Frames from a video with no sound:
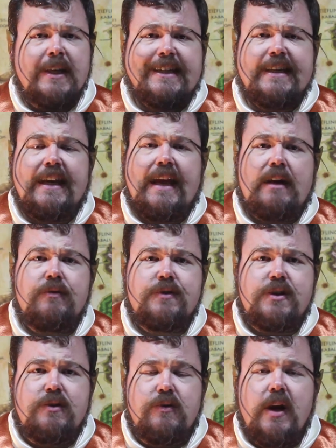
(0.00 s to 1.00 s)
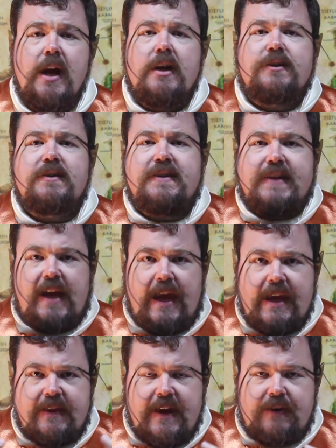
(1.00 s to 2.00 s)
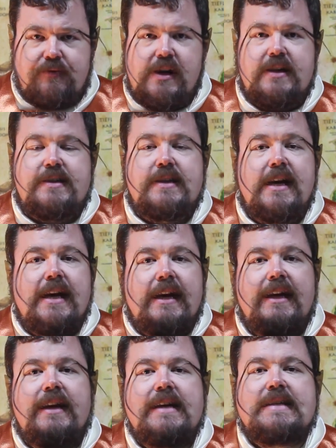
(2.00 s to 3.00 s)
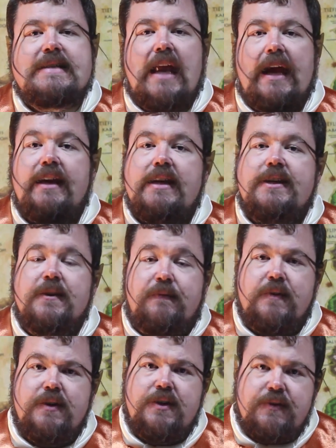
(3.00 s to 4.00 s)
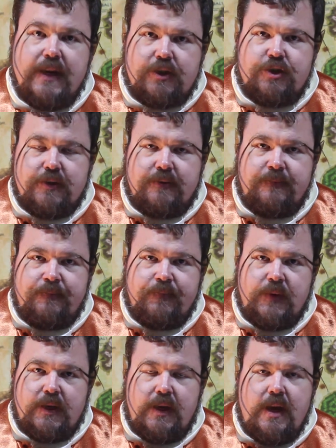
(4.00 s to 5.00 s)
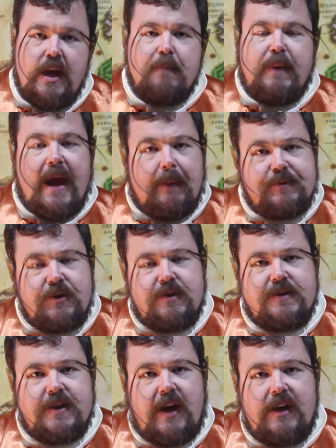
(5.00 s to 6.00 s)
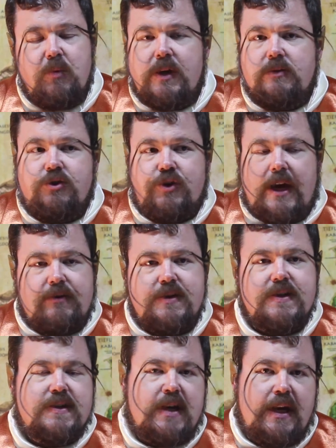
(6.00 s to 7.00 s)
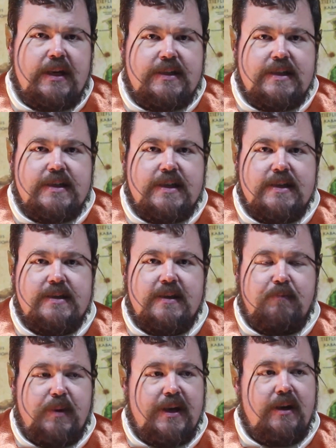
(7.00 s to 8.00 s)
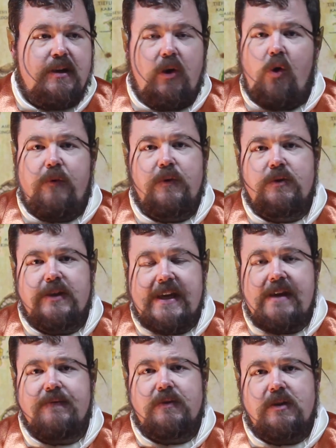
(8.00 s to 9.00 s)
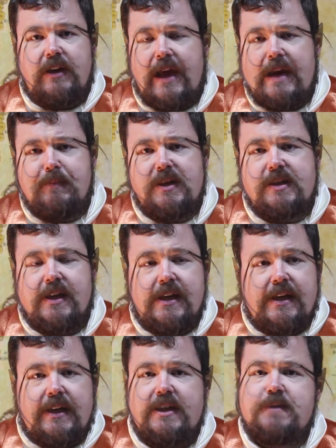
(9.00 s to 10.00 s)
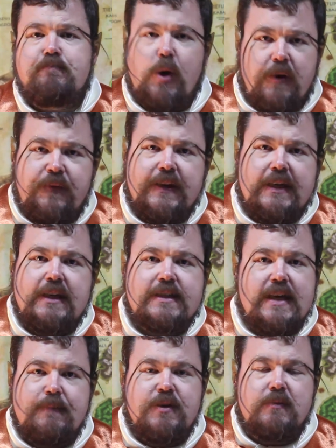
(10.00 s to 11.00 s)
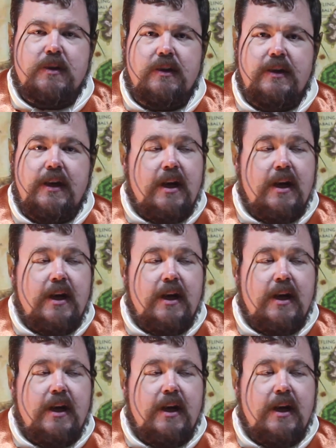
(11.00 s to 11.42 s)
it allows you to take that race in a slightly different direction. Perhaps you decide, well, drow society says that being a lawful evil alignment is perfectly acceptable.